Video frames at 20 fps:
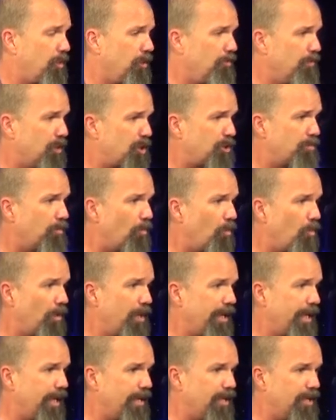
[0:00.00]
room this
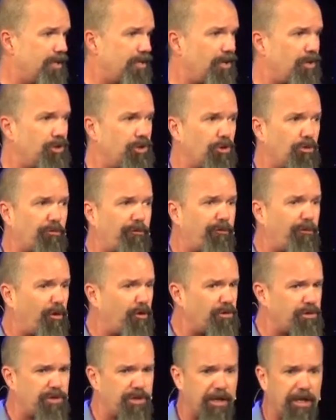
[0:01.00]
morning and this is your
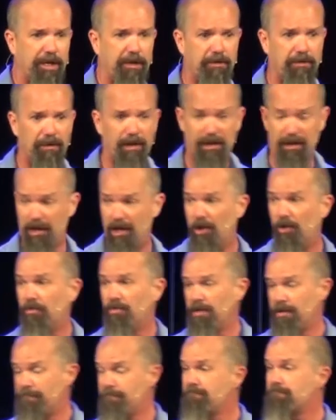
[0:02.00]
first year
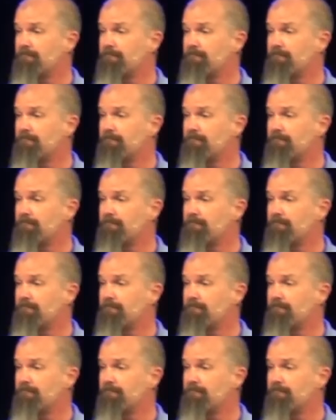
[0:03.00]
alone